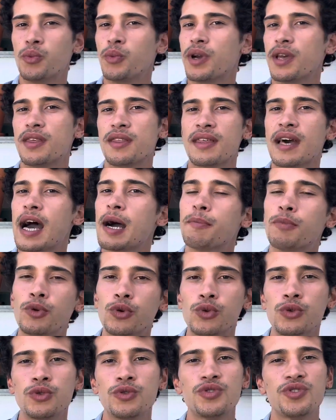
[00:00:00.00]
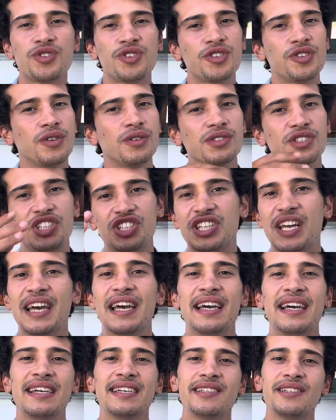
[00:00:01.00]
with apples or
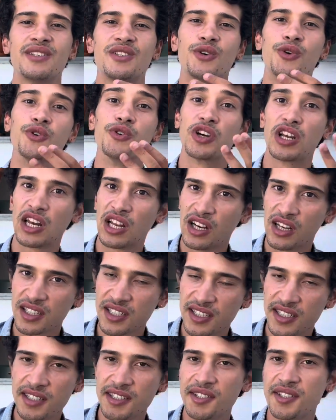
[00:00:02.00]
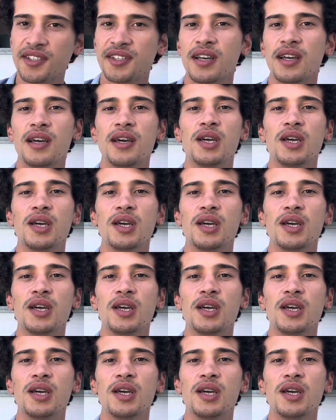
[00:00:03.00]
chairs or glasses,